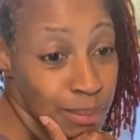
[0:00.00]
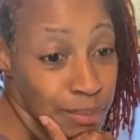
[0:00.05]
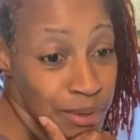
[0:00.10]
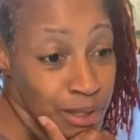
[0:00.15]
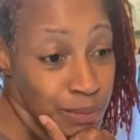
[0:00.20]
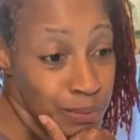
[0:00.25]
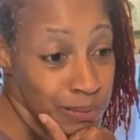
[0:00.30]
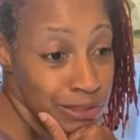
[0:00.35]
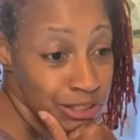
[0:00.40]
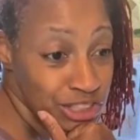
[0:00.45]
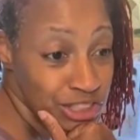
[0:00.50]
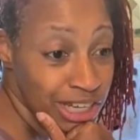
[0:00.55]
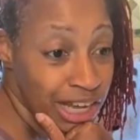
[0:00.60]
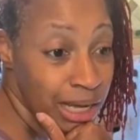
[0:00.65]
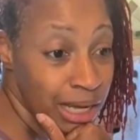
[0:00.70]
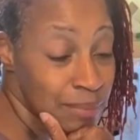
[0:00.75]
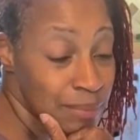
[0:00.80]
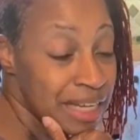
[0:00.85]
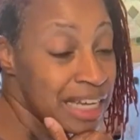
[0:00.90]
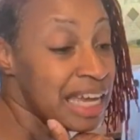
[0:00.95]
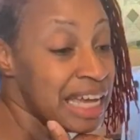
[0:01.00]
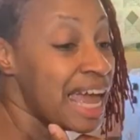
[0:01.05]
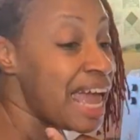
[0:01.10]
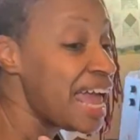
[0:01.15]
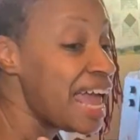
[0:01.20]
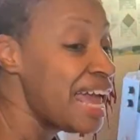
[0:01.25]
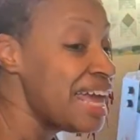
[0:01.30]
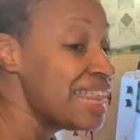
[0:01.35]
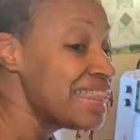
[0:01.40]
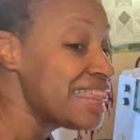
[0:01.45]
Quilt Shop.
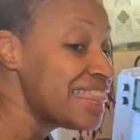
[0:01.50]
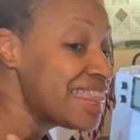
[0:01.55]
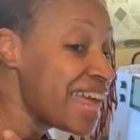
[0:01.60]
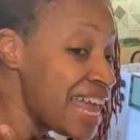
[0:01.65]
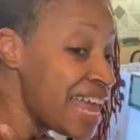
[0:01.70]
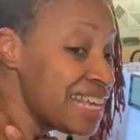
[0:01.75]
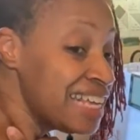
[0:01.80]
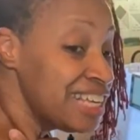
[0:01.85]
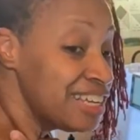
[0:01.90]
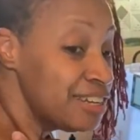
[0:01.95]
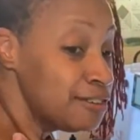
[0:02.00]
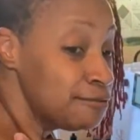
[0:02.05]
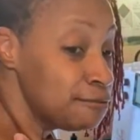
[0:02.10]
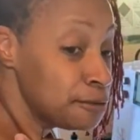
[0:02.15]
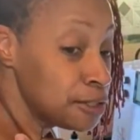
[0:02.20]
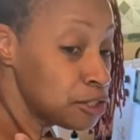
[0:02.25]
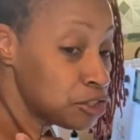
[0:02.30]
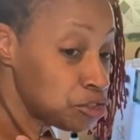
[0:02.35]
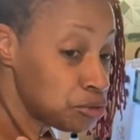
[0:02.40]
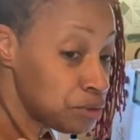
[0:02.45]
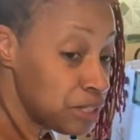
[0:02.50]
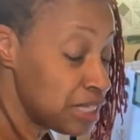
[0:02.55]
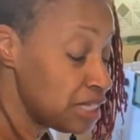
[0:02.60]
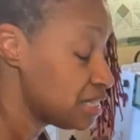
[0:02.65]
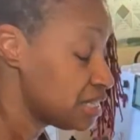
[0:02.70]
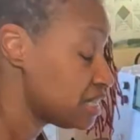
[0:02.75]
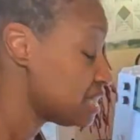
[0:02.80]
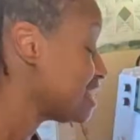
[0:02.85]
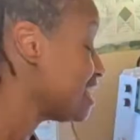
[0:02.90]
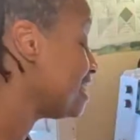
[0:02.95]
And they give
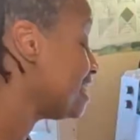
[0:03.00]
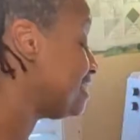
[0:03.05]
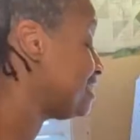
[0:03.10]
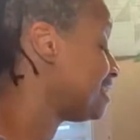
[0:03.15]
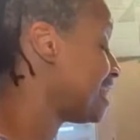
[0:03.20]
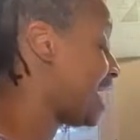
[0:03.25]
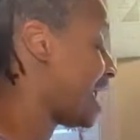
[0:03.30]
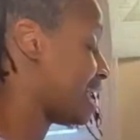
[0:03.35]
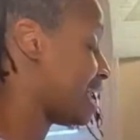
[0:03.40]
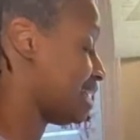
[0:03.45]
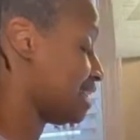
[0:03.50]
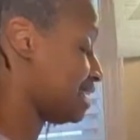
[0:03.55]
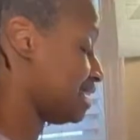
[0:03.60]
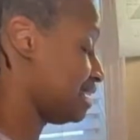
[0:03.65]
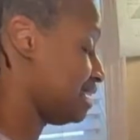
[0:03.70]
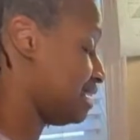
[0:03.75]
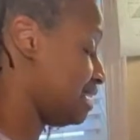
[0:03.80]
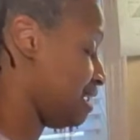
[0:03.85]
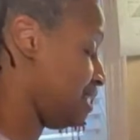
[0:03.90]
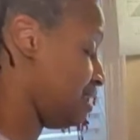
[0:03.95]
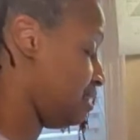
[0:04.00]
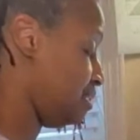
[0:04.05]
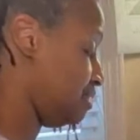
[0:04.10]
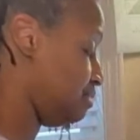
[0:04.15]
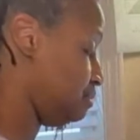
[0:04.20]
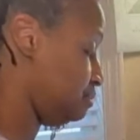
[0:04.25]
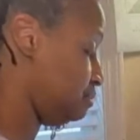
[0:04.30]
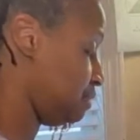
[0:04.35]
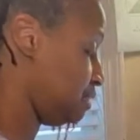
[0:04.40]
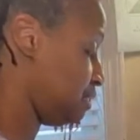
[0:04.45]
retreats like
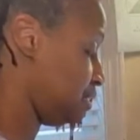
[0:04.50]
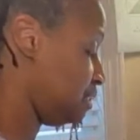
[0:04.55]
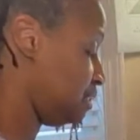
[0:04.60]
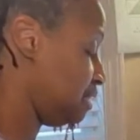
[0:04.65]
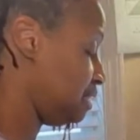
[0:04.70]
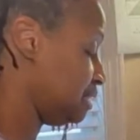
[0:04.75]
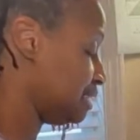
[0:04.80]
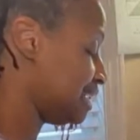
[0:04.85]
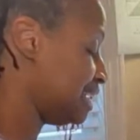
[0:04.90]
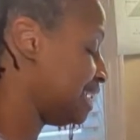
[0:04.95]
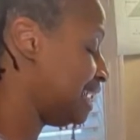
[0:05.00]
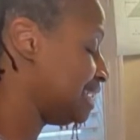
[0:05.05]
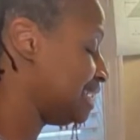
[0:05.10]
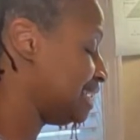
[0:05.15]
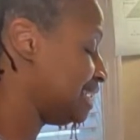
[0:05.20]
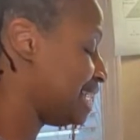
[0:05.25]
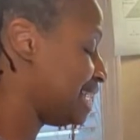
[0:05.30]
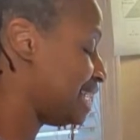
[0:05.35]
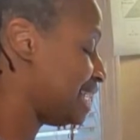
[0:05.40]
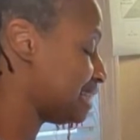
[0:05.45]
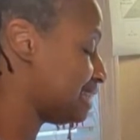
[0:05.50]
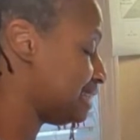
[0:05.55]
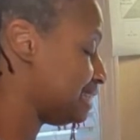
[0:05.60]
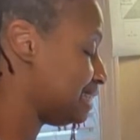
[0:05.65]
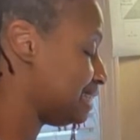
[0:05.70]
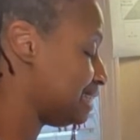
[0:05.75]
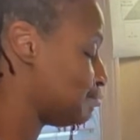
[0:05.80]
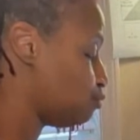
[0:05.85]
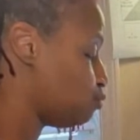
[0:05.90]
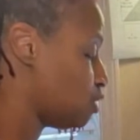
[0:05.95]
kind of like
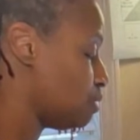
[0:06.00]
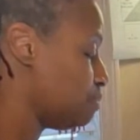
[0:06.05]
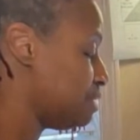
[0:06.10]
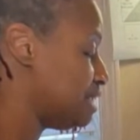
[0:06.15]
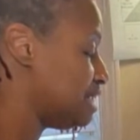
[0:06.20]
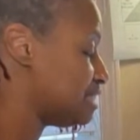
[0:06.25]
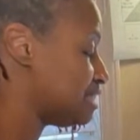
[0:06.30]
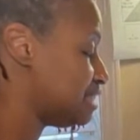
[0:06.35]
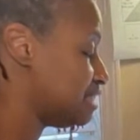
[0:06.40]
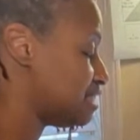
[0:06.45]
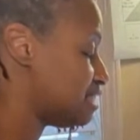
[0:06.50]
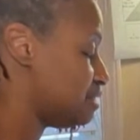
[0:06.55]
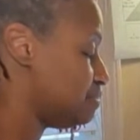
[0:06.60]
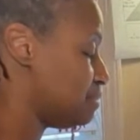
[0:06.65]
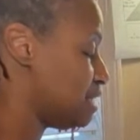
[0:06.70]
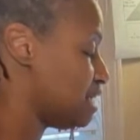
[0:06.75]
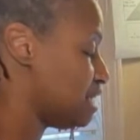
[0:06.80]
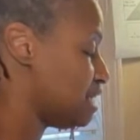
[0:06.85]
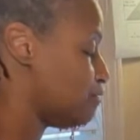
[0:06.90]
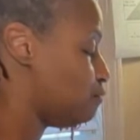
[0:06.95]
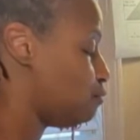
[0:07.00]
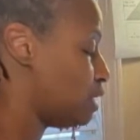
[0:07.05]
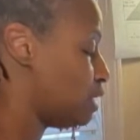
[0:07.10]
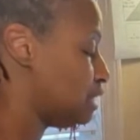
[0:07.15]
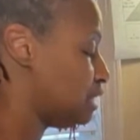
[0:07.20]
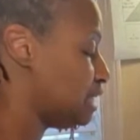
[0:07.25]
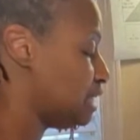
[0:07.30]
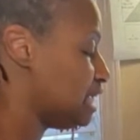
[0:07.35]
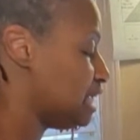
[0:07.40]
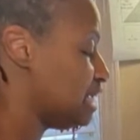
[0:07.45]
reminiscent to me of what
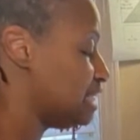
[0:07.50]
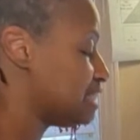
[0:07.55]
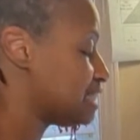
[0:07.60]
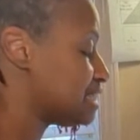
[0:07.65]
Lynn